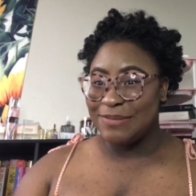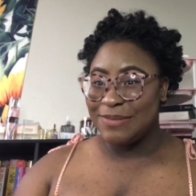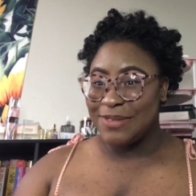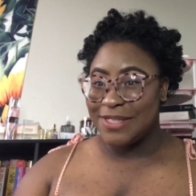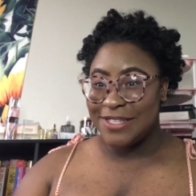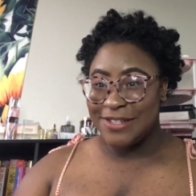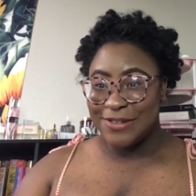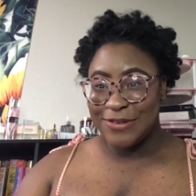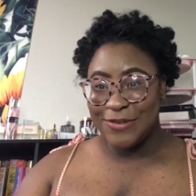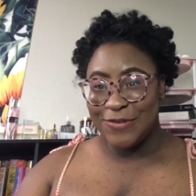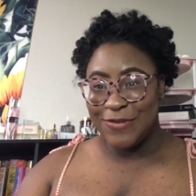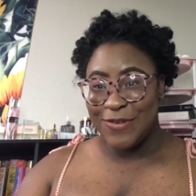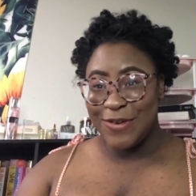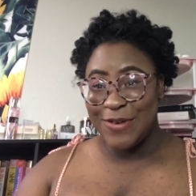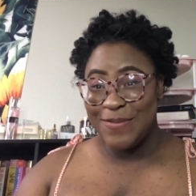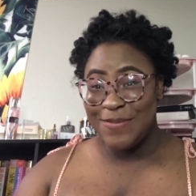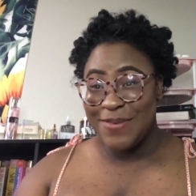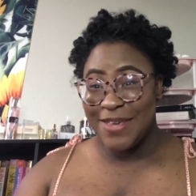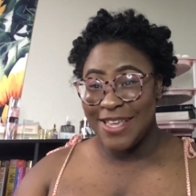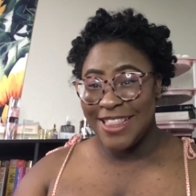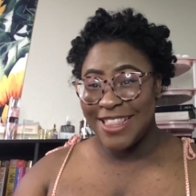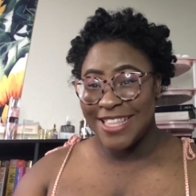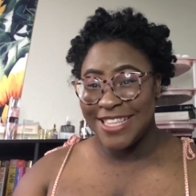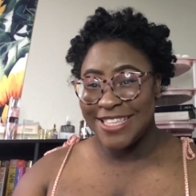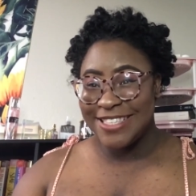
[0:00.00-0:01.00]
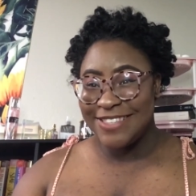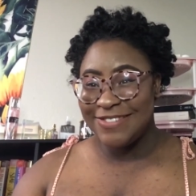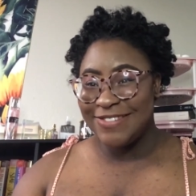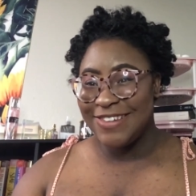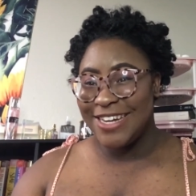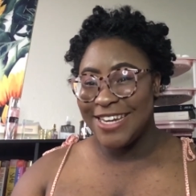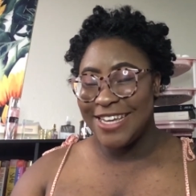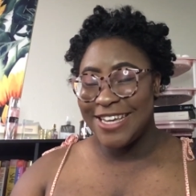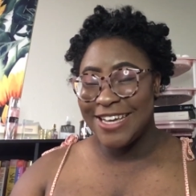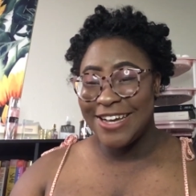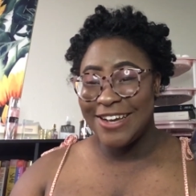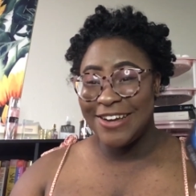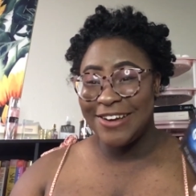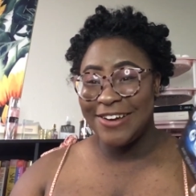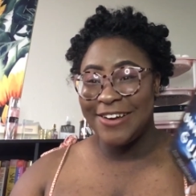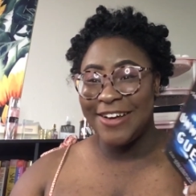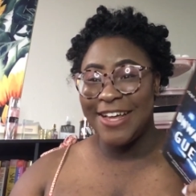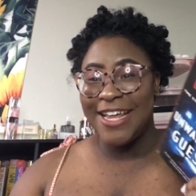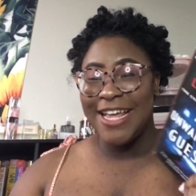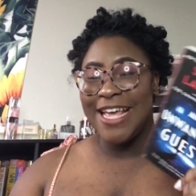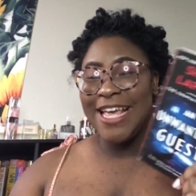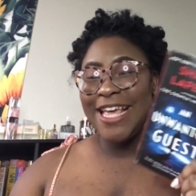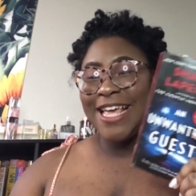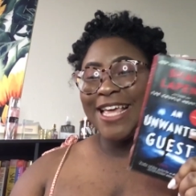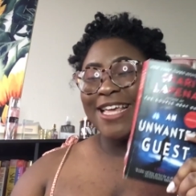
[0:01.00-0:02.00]
still filming this video,
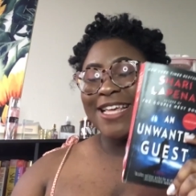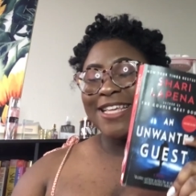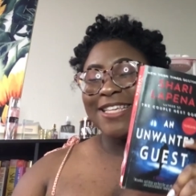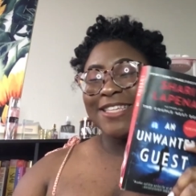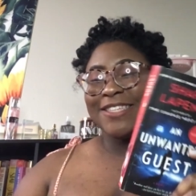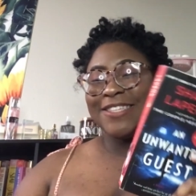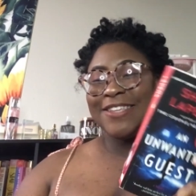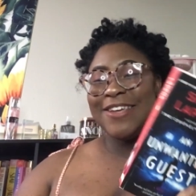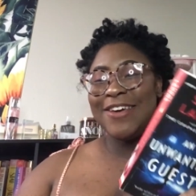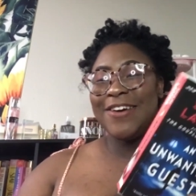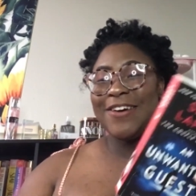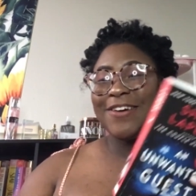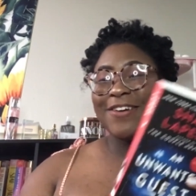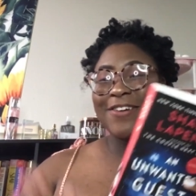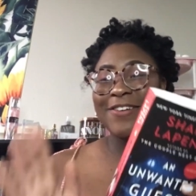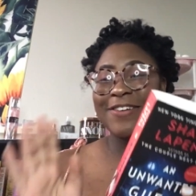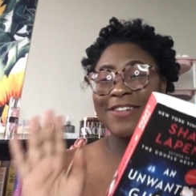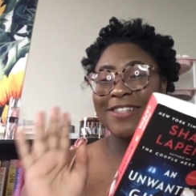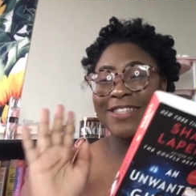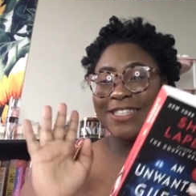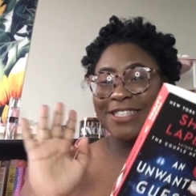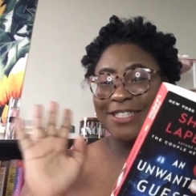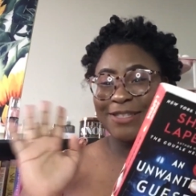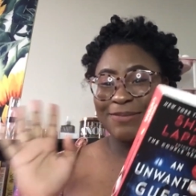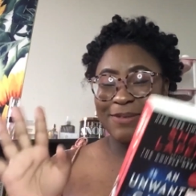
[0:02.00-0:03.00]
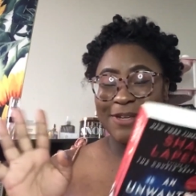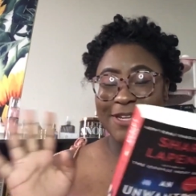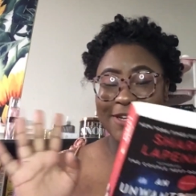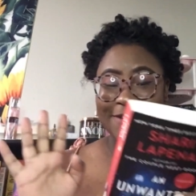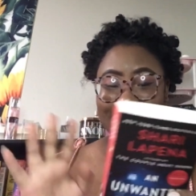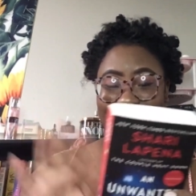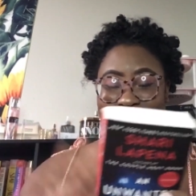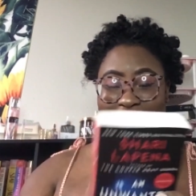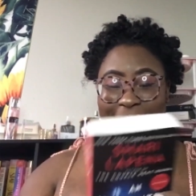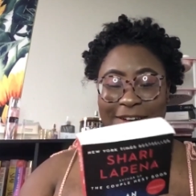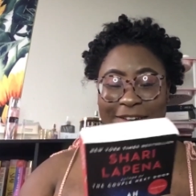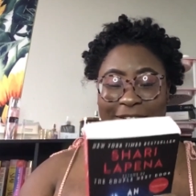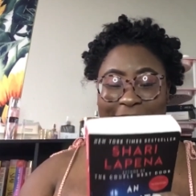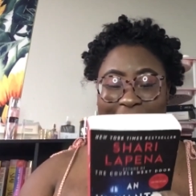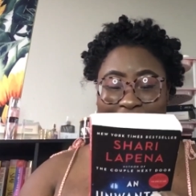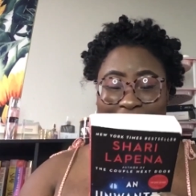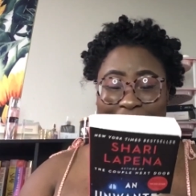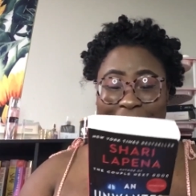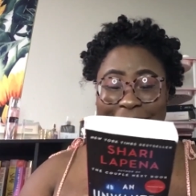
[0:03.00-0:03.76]
so speed round.